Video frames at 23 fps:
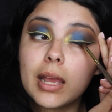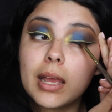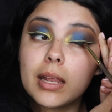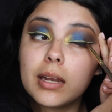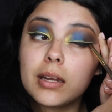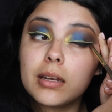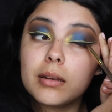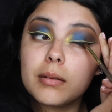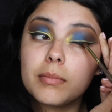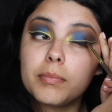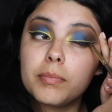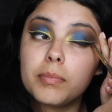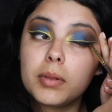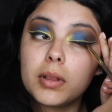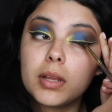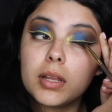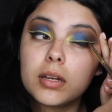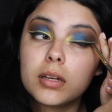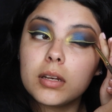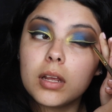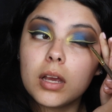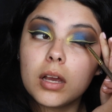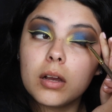and
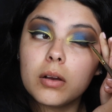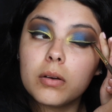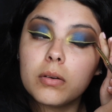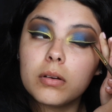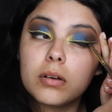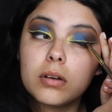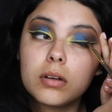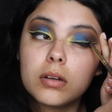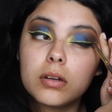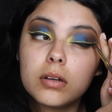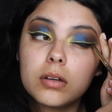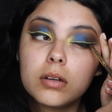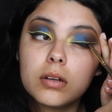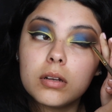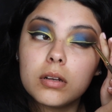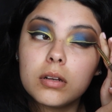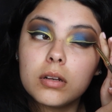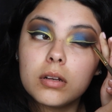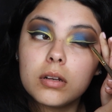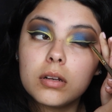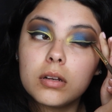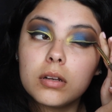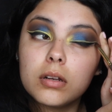blend out
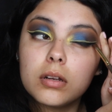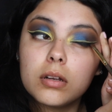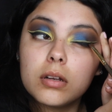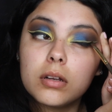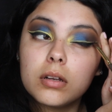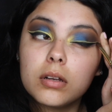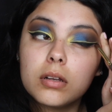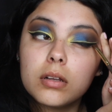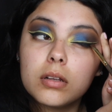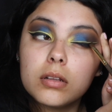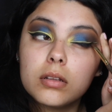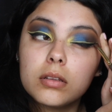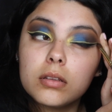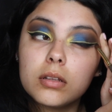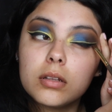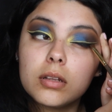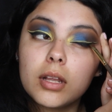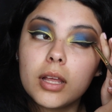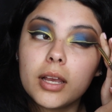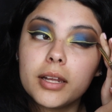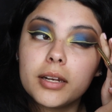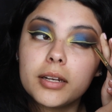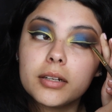the
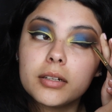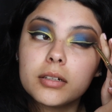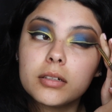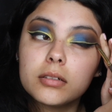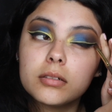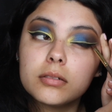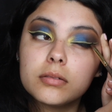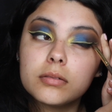liner.